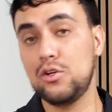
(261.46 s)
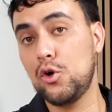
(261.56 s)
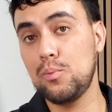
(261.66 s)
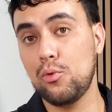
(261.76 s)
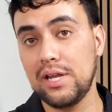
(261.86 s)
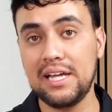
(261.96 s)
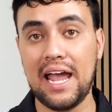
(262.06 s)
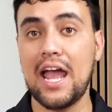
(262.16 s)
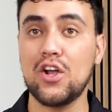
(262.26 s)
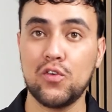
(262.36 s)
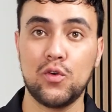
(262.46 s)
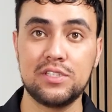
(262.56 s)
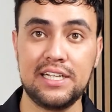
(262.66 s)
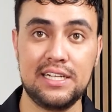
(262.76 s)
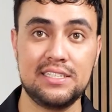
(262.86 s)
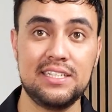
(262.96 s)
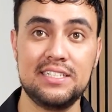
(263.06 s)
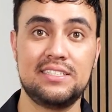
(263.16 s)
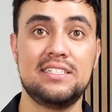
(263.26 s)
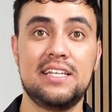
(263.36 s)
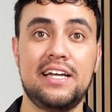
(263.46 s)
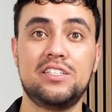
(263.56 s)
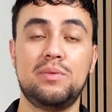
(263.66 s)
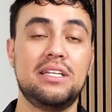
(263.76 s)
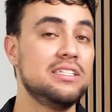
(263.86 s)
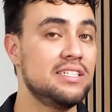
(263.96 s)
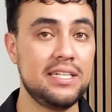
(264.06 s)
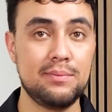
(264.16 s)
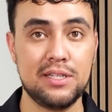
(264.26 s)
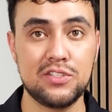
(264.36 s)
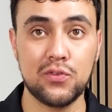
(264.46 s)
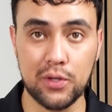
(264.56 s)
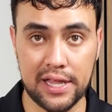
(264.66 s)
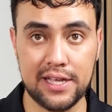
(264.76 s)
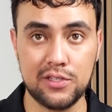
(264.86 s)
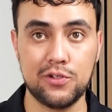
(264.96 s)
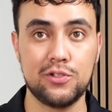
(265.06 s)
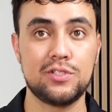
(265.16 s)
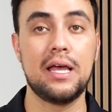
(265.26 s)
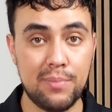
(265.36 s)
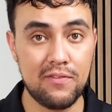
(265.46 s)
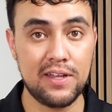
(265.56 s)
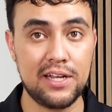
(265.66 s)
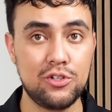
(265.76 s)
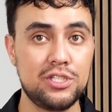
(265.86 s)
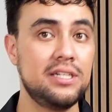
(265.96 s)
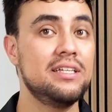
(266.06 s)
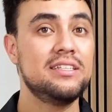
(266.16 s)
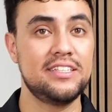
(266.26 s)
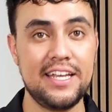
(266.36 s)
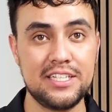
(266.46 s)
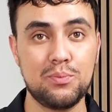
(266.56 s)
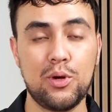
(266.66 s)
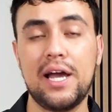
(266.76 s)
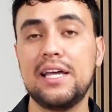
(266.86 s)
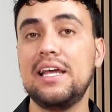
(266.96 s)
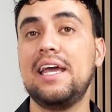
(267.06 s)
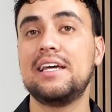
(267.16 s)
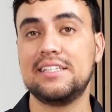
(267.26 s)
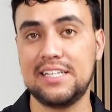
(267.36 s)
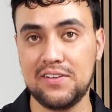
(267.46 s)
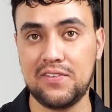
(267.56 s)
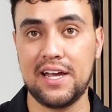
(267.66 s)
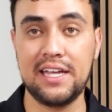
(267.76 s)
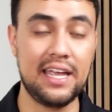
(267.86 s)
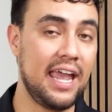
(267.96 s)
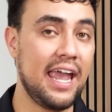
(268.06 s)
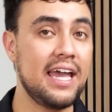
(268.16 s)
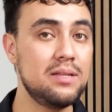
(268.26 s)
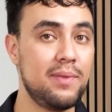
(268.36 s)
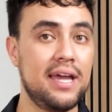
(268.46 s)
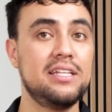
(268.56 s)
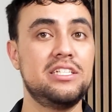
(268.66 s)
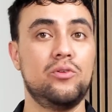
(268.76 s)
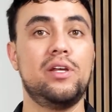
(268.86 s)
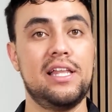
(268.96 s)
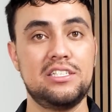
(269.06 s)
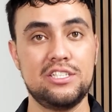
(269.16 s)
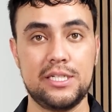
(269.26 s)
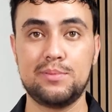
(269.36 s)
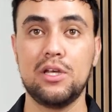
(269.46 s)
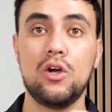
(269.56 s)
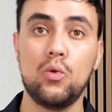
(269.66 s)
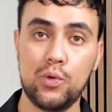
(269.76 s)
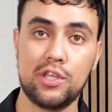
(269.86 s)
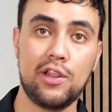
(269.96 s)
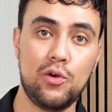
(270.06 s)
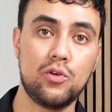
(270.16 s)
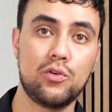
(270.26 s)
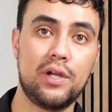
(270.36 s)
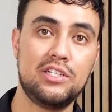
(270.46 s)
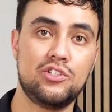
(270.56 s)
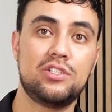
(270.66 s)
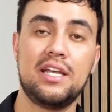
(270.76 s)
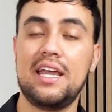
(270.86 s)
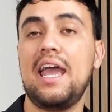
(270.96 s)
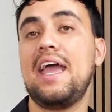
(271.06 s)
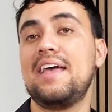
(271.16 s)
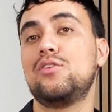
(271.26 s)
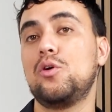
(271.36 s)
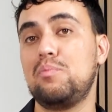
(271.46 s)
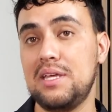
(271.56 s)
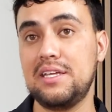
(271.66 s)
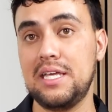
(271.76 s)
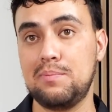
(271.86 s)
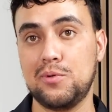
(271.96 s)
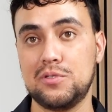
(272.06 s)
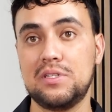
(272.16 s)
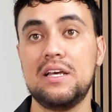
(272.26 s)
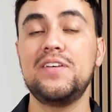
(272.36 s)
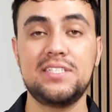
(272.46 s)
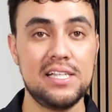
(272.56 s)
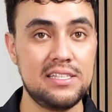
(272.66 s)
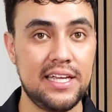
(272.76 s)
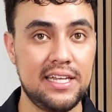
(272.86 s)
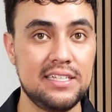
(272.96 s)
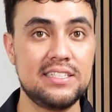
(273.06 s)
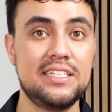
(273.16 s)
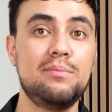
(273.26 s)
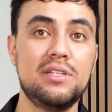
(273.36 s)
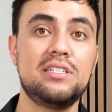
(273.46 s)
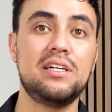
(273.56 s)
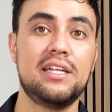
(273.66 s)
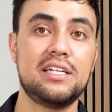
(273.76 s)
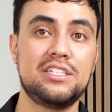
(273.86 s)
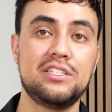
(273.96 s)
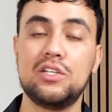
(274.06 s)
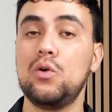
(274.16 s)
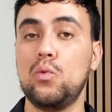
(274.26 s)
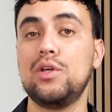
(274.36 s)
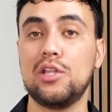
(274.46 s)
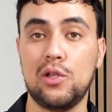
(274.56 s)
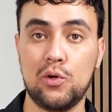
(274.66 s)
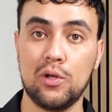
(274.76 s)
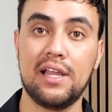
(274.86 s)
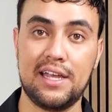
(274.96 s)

Incorporating agrivoltaics is designed to be seamless for landowners. Pivot Energy takes pride in identifying and managing relationships with local grazers and or beekeepers, facilitating seamless connections with the local